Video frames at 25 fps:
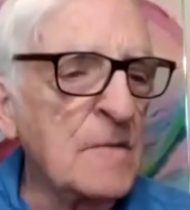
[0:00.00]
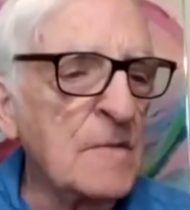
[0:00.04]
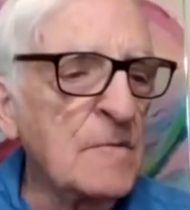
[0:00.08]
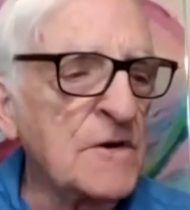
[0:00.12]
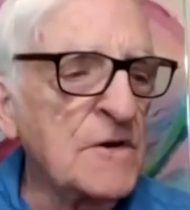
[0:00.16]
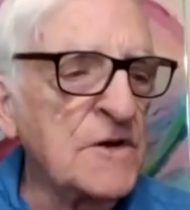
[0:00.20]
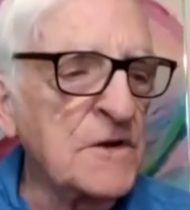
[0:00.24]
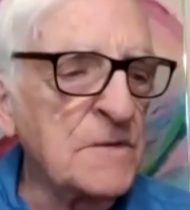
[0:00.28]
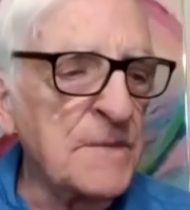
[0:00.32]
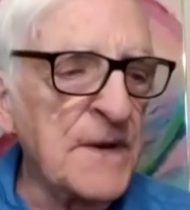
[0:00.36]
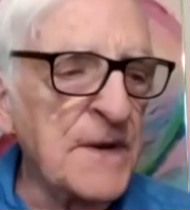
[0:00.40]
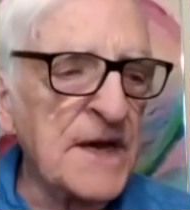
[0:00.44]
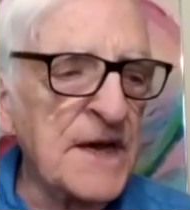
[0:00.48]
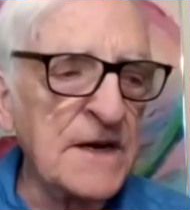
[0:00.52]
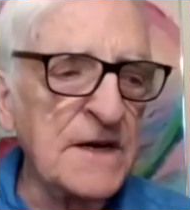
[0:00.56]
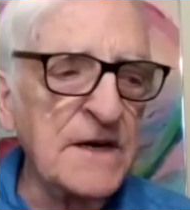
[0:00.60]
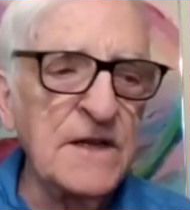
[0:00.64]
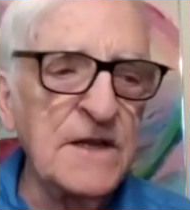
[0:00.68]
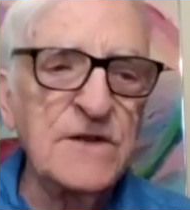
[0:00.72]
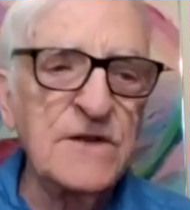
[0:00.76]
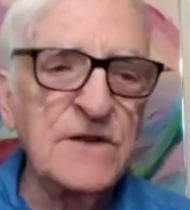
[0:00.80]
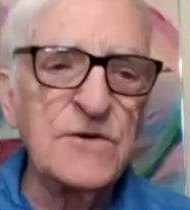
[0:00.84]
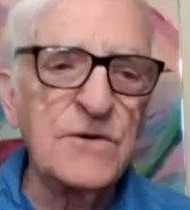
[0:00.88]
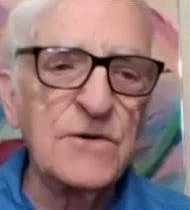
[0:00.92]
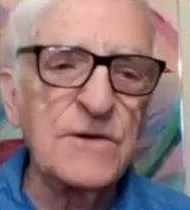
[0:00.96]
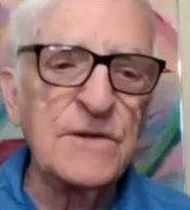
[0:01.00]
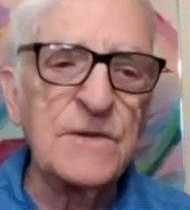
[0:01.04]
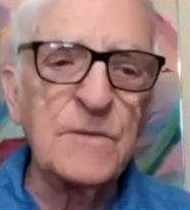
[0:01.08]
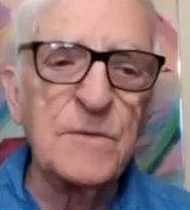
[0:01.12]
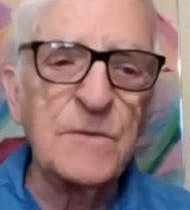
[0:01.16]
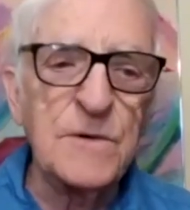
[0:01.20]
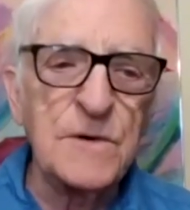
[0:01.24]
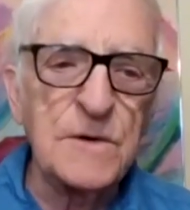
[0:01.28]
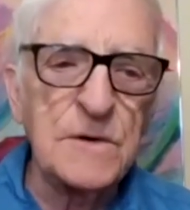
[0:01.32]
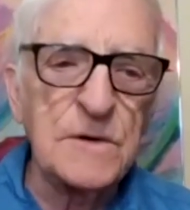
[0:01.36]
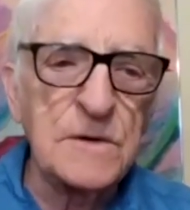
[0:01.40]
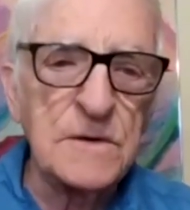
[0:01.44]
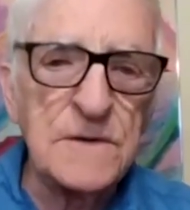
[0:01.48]
And when humanity
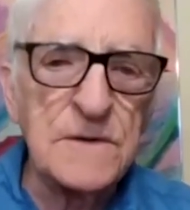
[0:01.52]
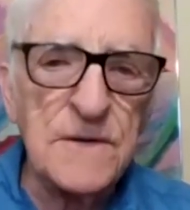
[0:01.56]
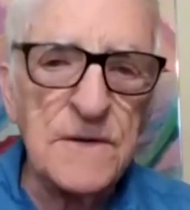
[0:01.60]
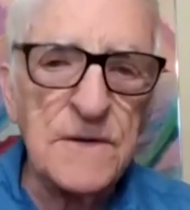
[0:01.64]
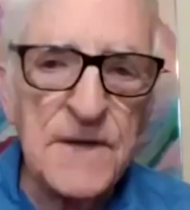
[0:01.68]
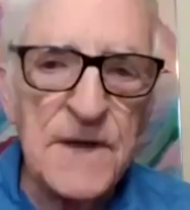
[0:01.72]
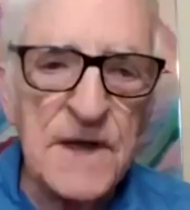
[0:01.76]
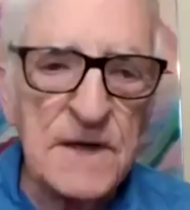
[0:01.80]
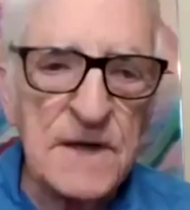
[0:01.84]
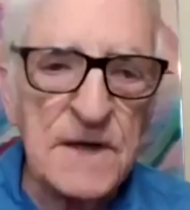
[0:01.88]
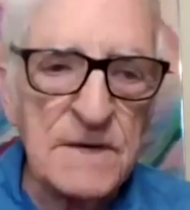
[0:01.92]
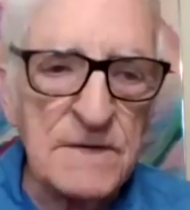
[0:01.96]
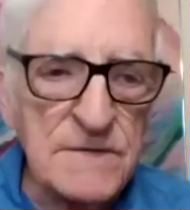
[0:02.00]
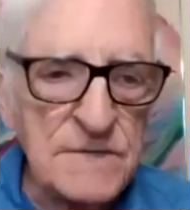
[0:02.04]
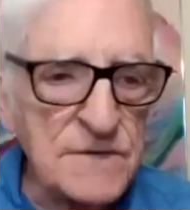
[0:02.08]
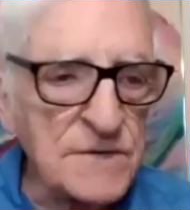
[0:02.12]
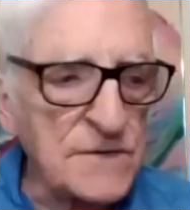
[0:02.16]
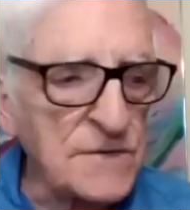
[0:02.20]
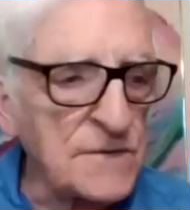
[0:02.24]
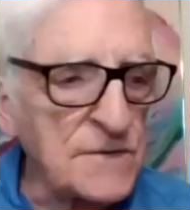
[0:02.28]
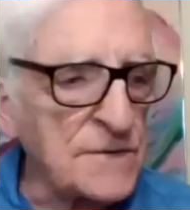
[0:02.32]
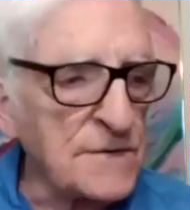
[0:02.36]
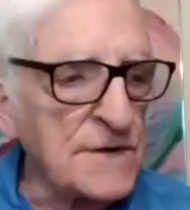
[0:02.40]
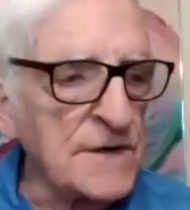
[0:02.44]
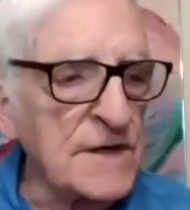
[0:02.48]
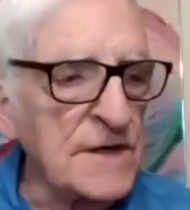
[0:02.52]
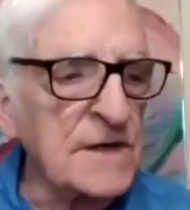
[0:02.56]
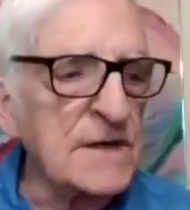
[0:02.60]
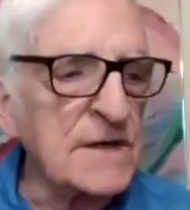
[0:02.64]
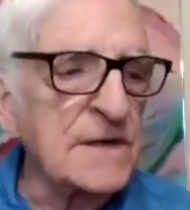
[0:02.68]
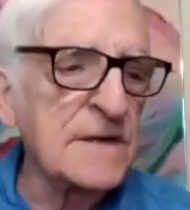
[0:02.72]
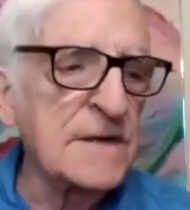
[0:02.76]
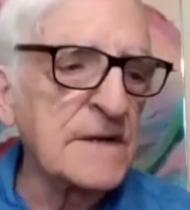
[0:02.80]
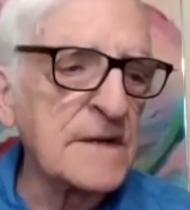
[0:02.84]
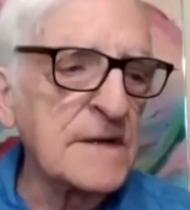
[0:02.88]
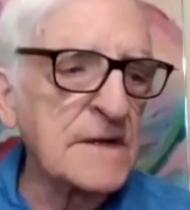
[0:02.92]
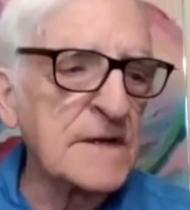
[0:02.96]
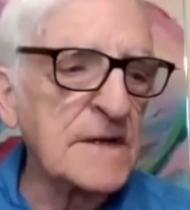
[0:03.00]
joined the world at the end of the
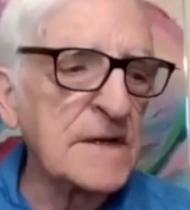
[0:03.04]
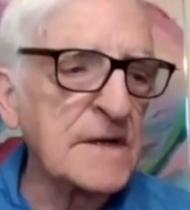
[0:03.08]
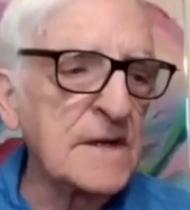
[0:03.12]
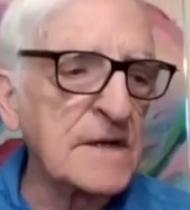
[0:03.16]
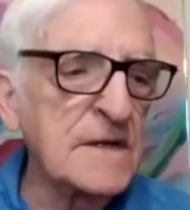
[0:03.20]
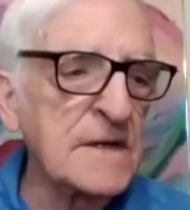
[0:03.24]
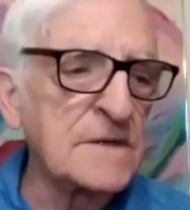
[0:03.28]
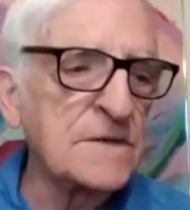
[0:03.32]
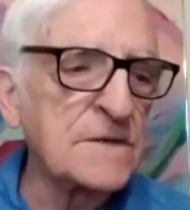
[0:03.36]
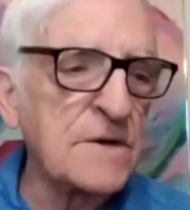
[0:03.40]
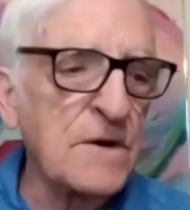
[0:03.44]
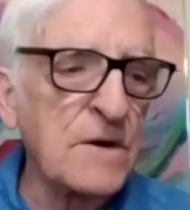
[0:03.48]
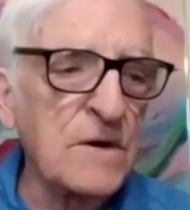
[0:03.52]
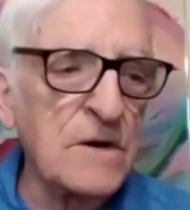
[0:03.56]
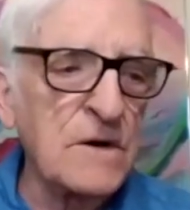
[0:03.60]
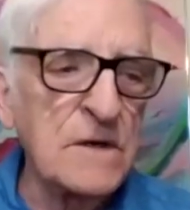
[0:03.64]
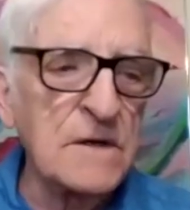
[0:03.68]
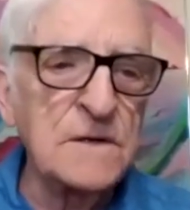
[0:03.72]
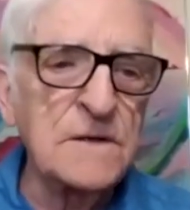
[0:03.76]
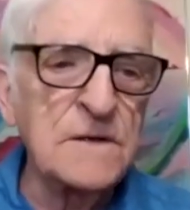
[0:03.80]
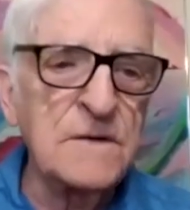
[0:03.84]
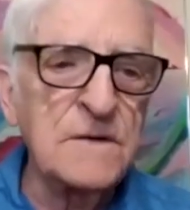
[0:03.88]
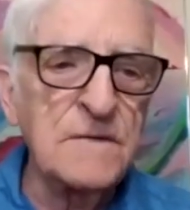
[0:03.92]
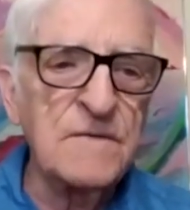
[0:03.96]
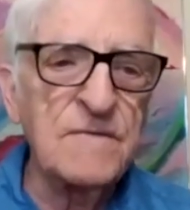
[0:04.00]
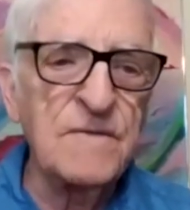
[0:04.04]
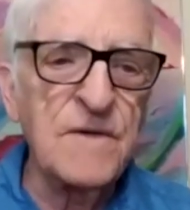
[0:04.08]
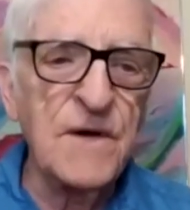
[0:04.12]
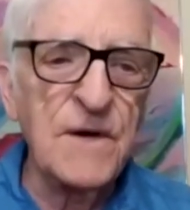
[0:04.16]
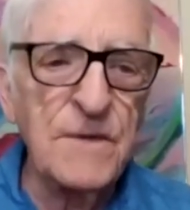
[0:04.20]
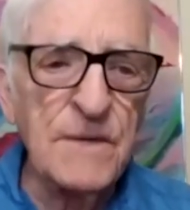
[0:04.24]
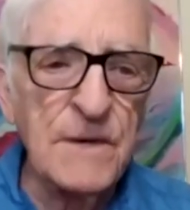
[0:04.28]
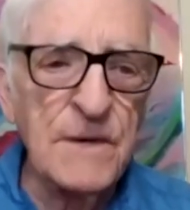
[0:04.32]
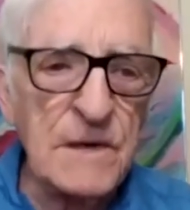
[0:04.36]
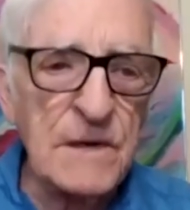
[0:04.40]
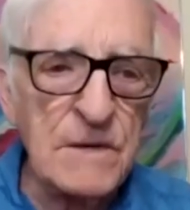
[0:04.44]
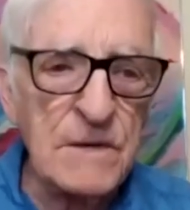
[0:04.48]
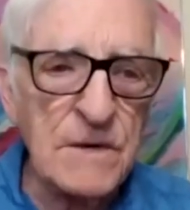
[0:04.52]
story, it is called
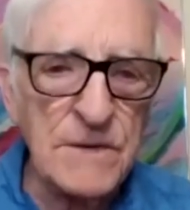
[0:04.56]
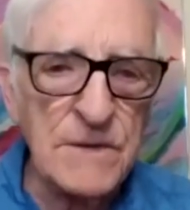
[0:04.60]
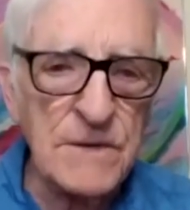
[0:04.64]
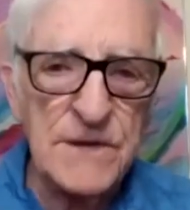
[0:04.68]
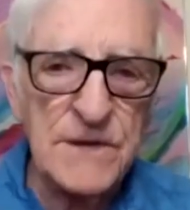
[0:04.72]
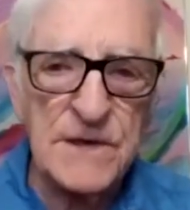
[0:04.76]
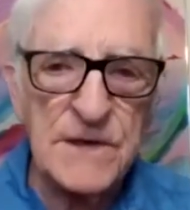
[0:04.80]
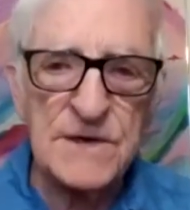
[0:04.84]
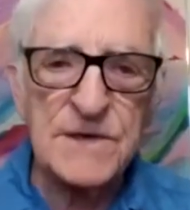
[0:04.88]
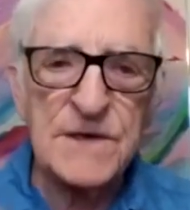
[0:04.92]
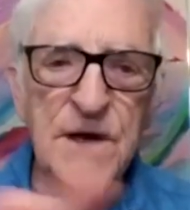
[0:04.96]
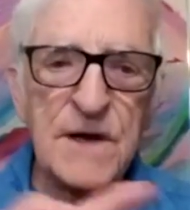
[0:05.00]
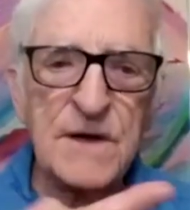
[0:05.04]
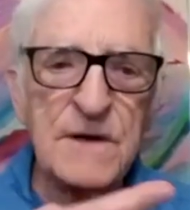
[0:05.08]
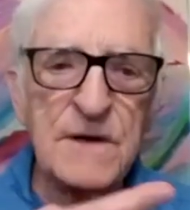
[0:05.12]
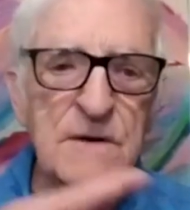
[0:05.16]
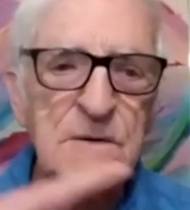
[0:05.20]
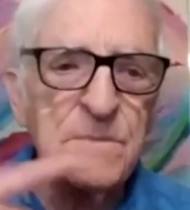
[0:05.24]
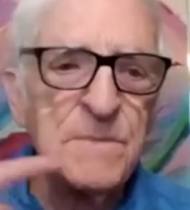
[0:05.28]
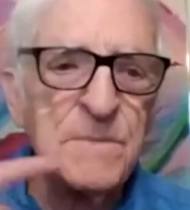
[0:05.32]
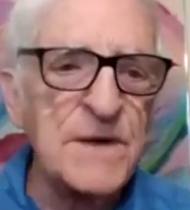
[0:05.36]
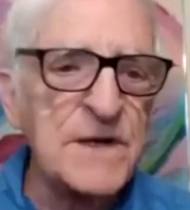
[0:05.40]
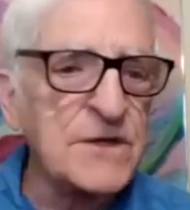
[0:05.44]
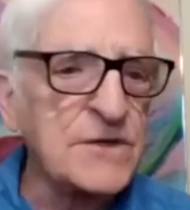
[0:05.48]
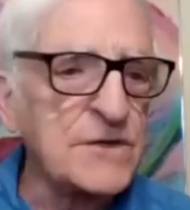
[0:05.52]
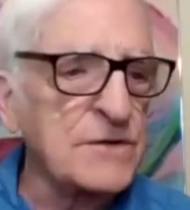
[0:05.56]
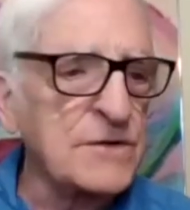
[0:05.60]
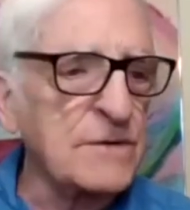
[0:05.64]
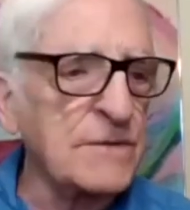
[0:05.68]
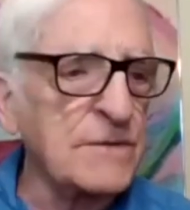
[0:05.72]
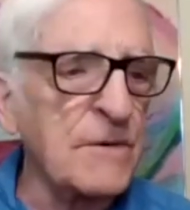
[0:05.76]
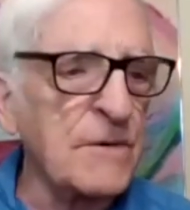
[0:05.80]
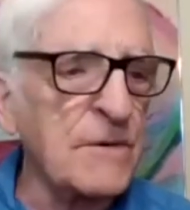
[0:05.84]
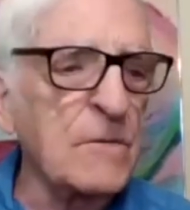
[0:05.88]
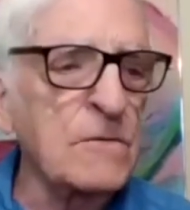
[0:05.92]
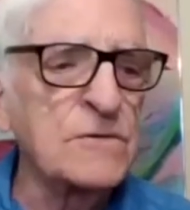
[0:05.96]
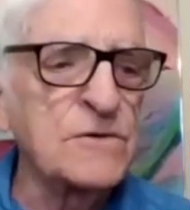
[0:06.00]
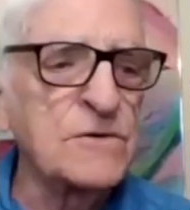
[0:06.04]
very good, the entire
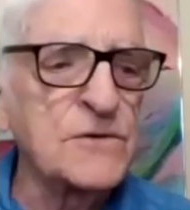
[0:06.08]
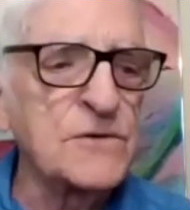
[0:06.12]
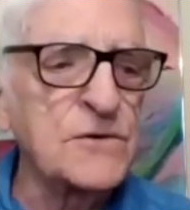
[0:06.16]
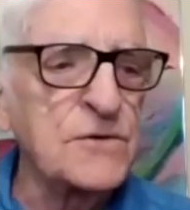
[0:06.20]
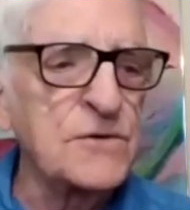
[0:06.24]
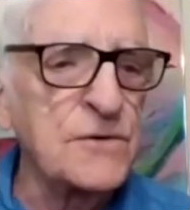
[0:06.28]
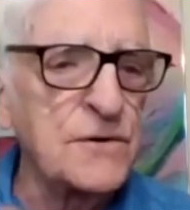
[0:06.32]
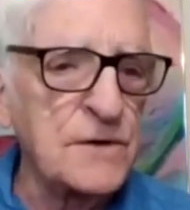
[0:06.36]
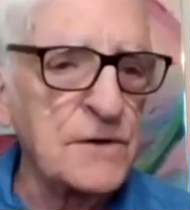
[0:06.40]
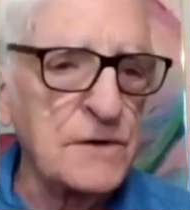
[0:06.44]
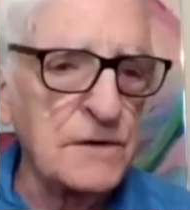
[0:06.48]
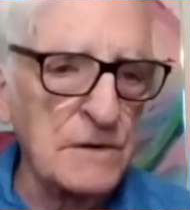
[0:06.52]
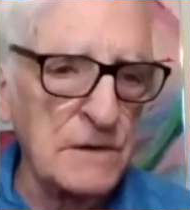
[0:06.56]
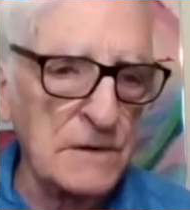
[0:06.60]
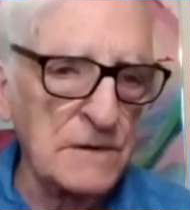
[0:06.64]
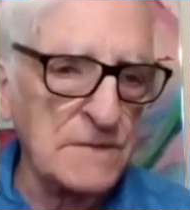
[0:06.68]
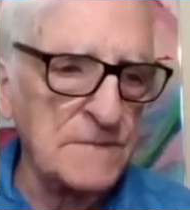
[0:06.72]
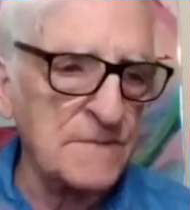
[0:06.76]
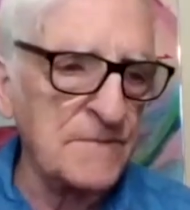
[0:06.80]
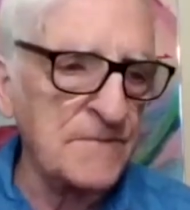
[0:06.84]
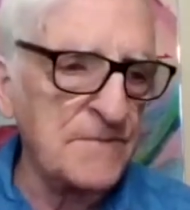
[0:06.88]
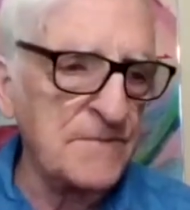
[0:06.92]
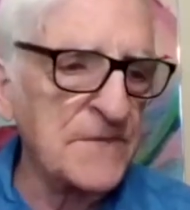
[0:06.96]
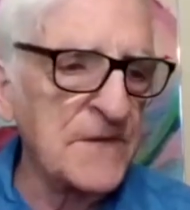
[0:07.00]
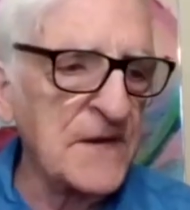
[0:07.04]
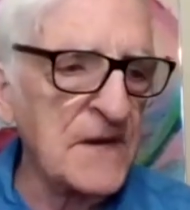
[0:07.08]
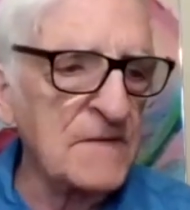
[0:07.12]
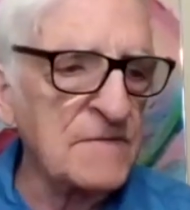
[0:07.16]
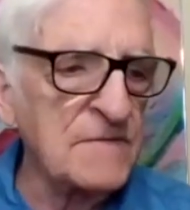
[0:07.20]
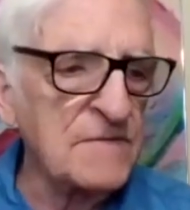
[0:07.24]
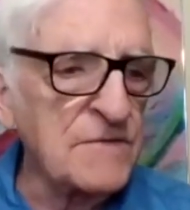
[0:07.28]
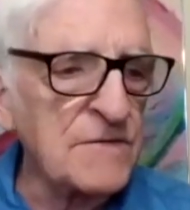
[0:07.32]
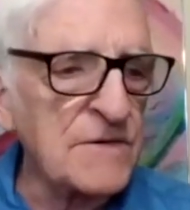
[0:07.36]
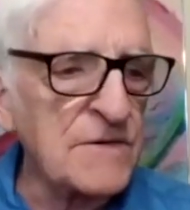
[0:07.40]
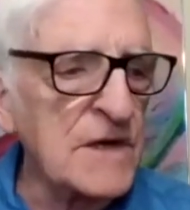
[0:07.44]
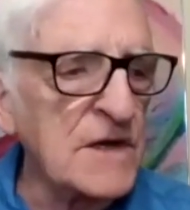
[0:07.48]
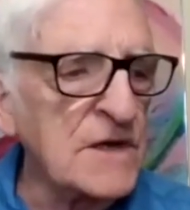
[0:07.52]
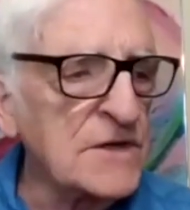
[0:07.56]
picture, the whole circle
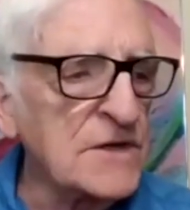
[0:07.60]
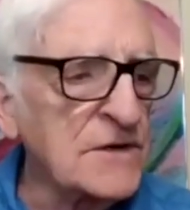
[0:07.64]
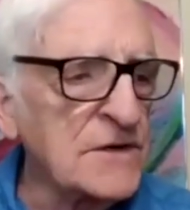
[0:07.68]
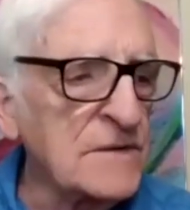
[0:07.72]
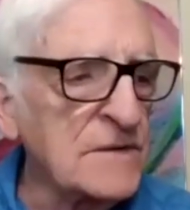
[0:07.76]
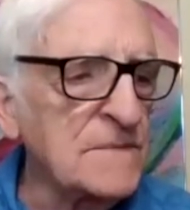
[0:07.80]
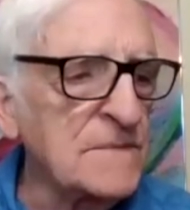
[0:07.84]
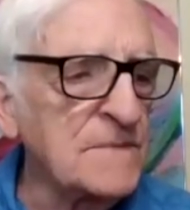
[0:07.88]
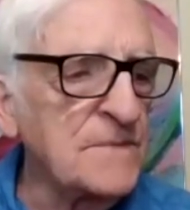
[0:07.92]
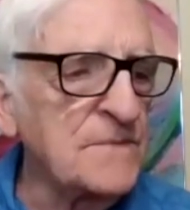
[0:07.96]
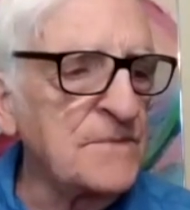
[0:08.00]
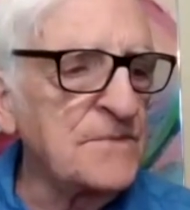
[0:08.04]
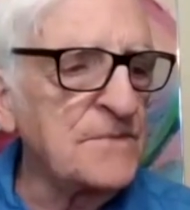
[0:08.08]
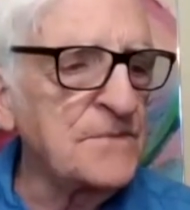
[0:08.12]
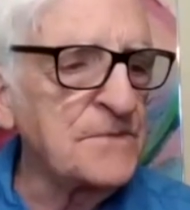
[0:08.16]
of creation.